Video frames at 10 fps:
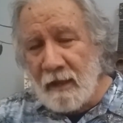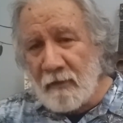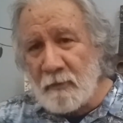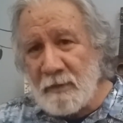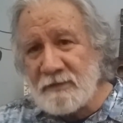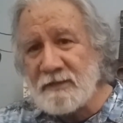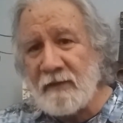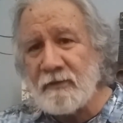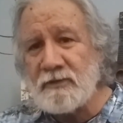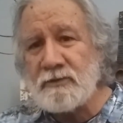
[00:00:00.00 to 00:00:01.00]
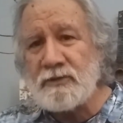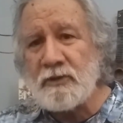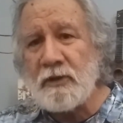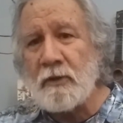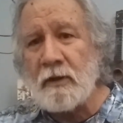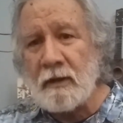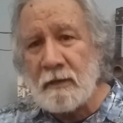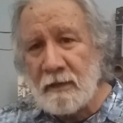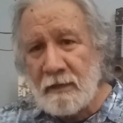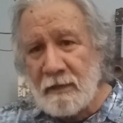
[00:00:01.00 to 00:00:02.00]
of the B7 to your
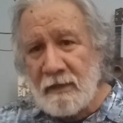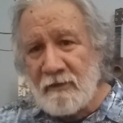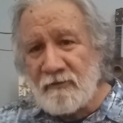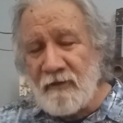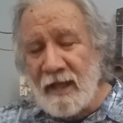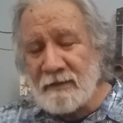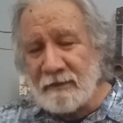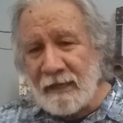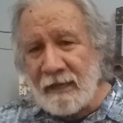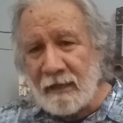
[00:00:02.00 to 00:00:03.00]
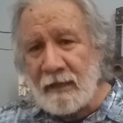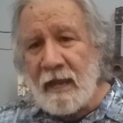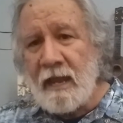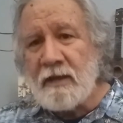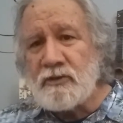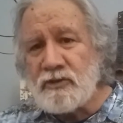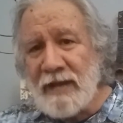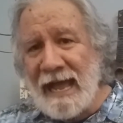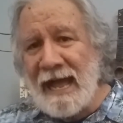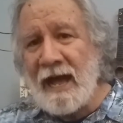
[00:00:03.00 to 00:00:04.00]
final E.
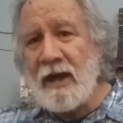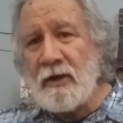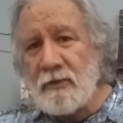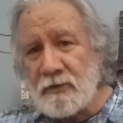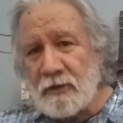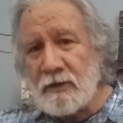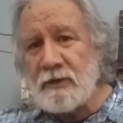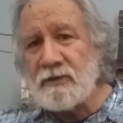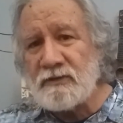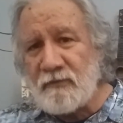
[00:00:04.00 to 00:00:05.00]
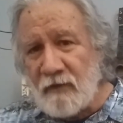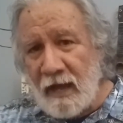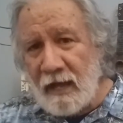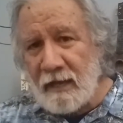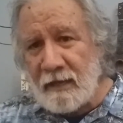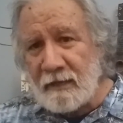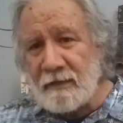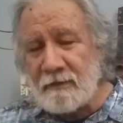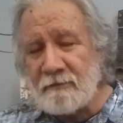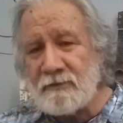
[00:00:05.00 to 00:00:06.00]
Chowder's
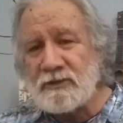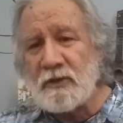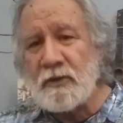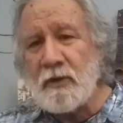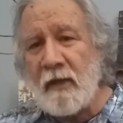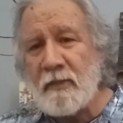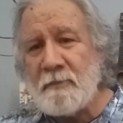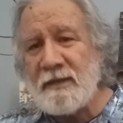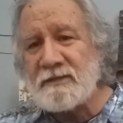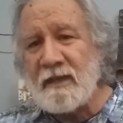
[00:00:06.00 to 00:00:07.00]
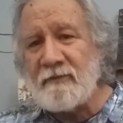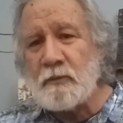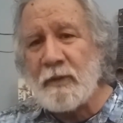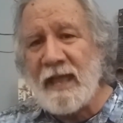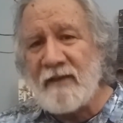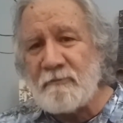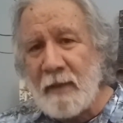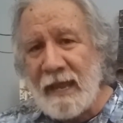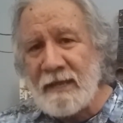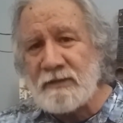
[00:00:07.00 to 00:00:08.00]
fine. So on the B7 we have
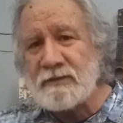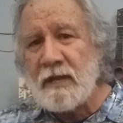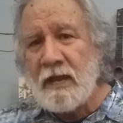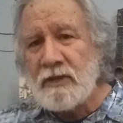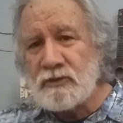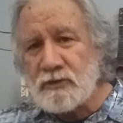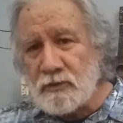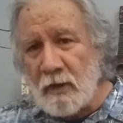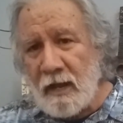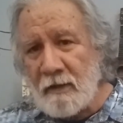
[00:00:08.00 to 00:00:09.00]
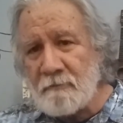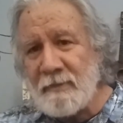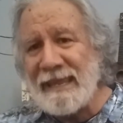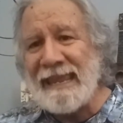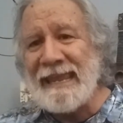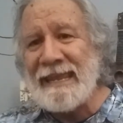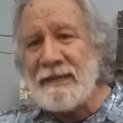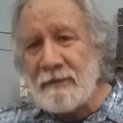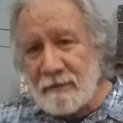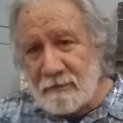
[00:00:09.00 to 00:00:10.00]
bass, strum, E
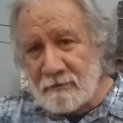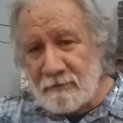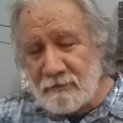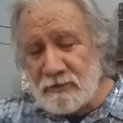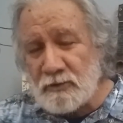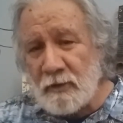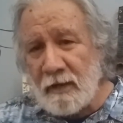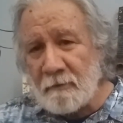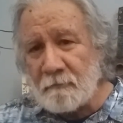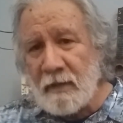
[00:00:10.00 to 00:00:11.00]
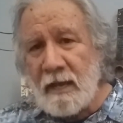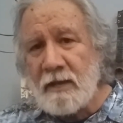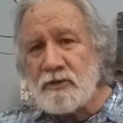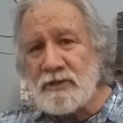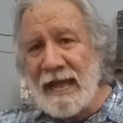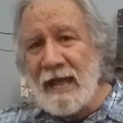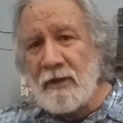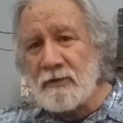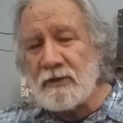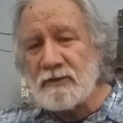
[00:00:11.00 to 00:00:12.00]
strum.
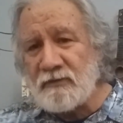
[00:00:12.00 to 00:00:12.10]
Child is